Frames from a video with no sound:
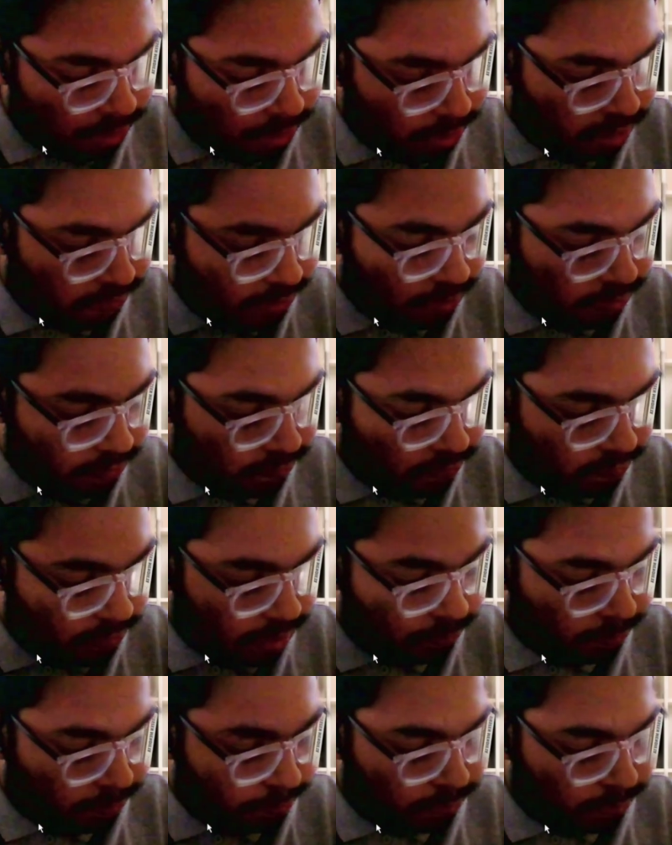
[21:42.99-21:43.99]
by
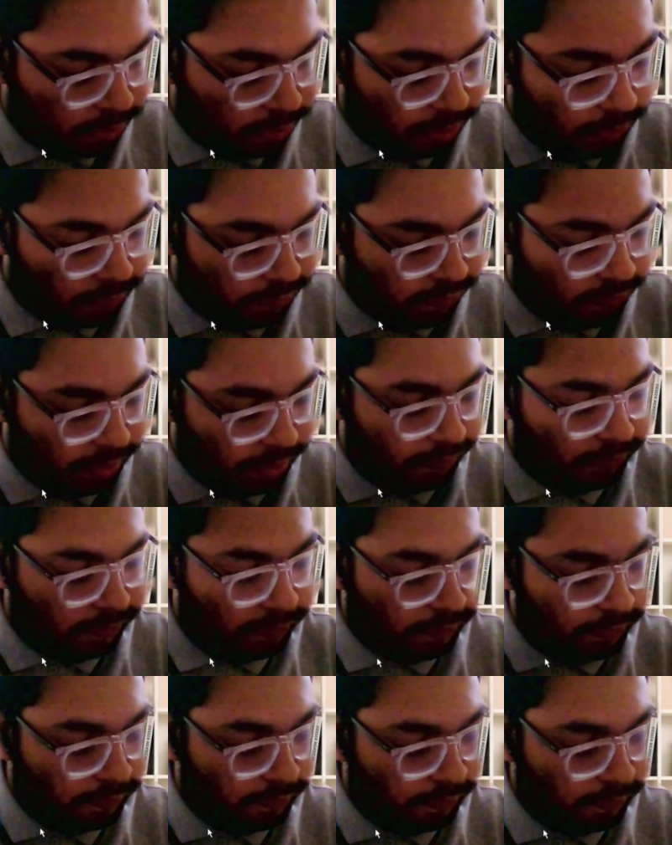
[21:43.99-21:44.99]
1.5.
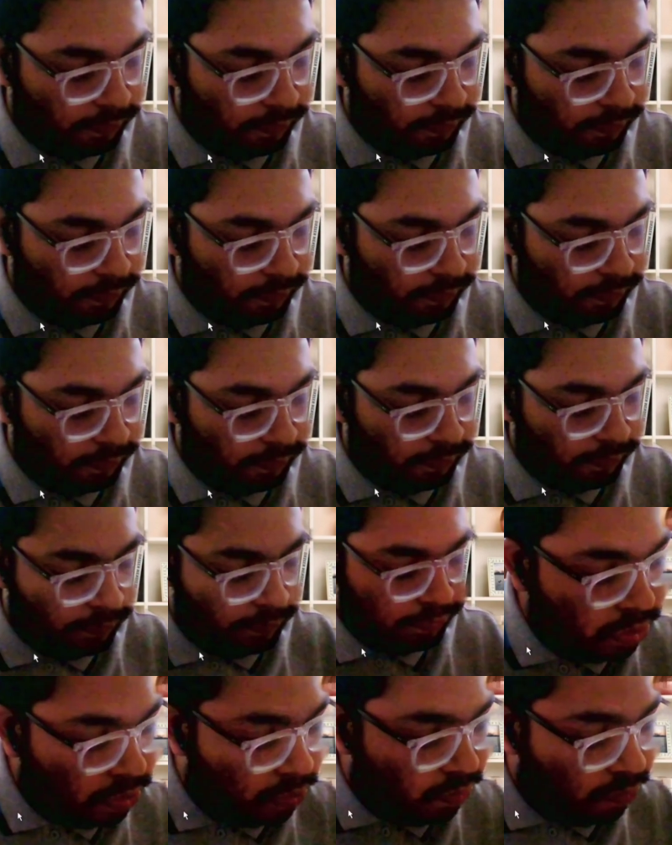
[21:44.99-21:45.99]

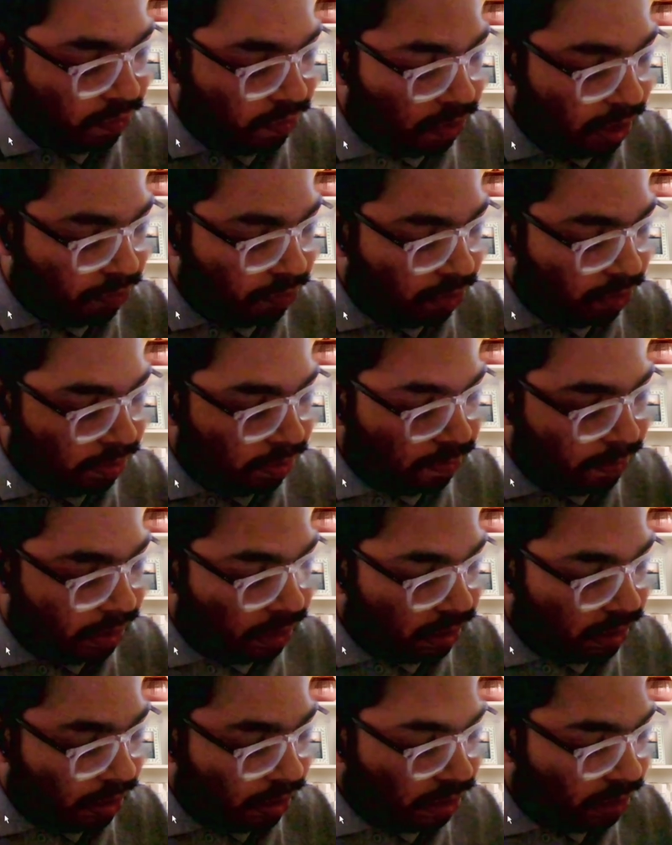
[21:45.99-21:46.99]
So what will be
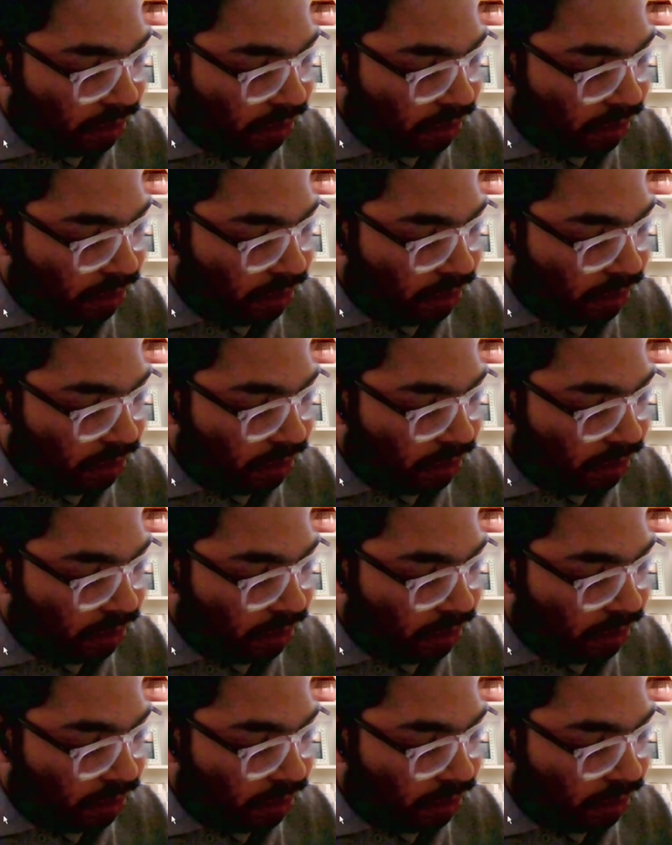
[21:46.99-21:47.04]
that?